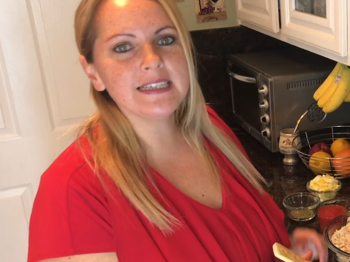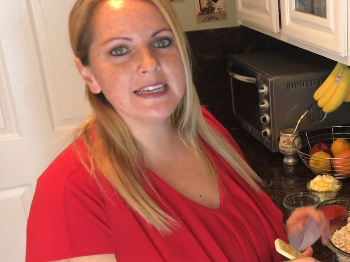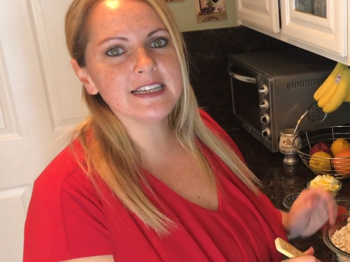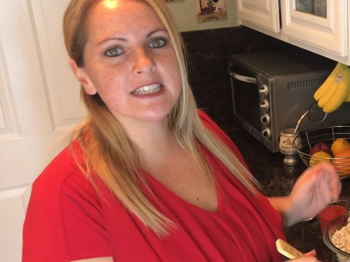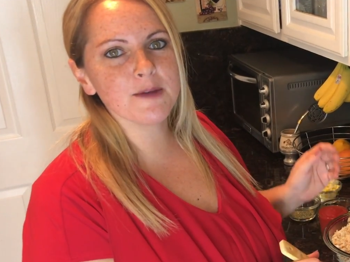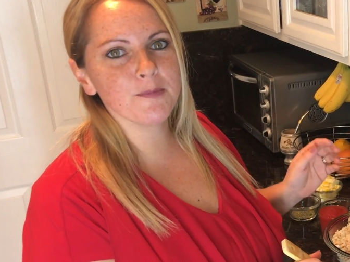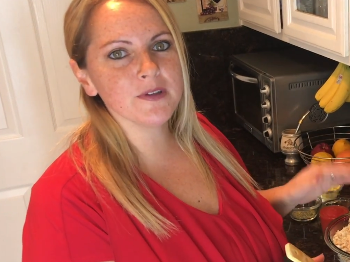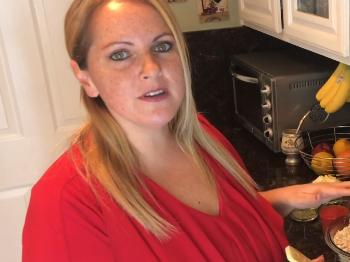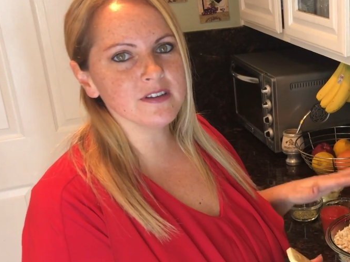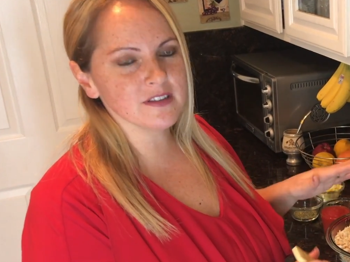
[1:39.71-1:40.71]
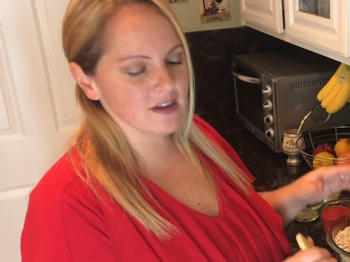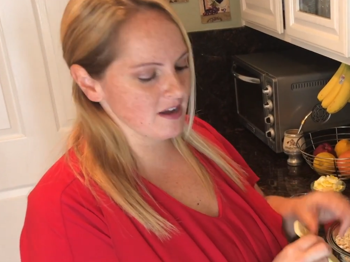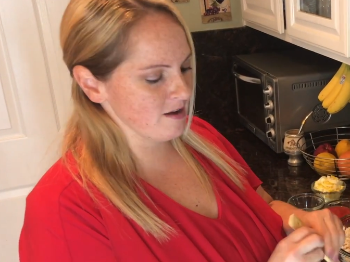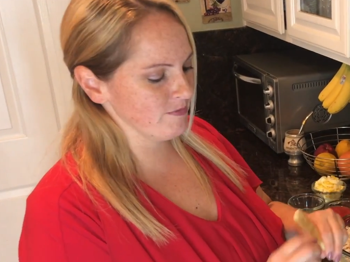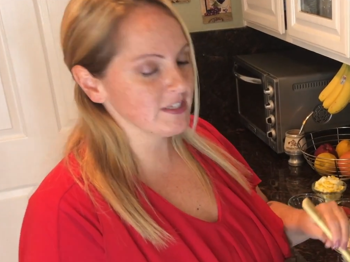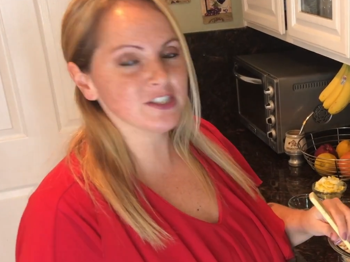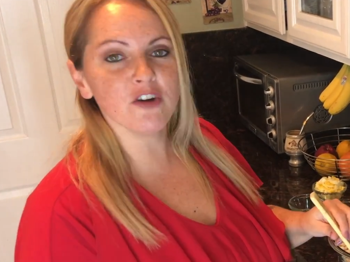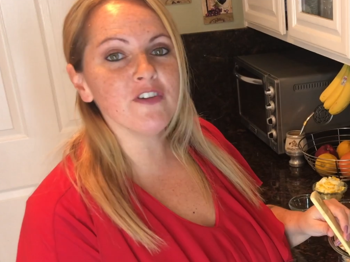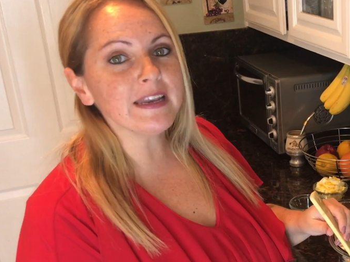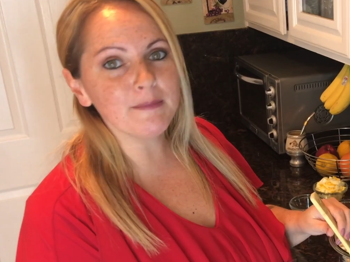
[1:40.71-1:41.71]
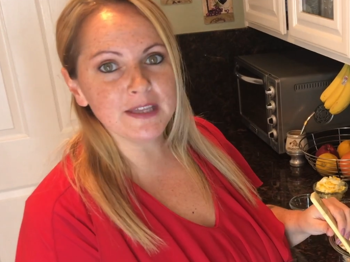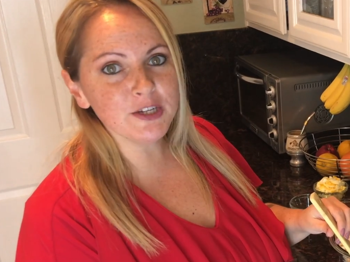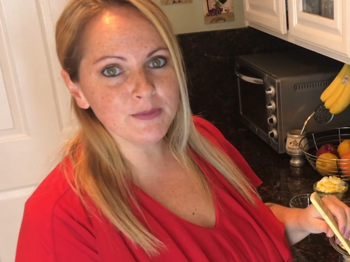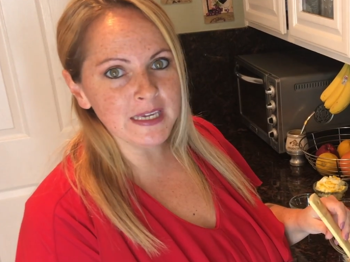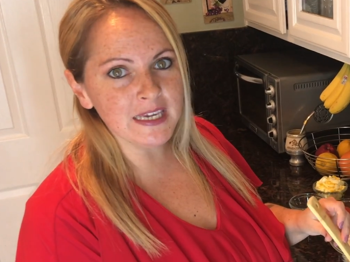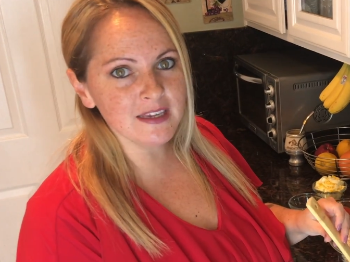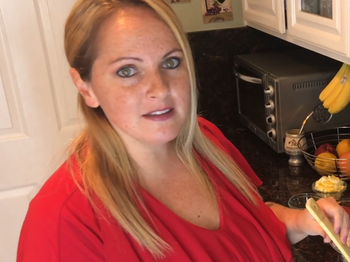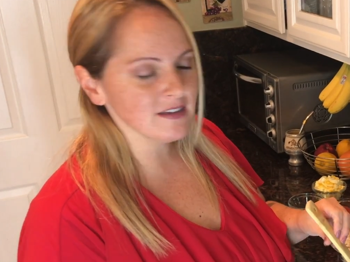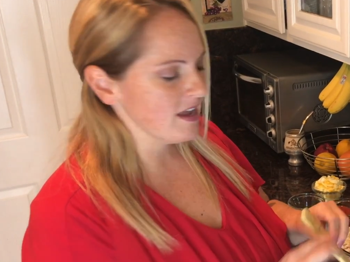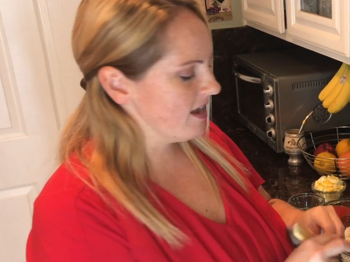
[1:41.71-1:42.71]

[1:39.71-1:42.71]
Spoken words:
did is I put the stove at a medium heat,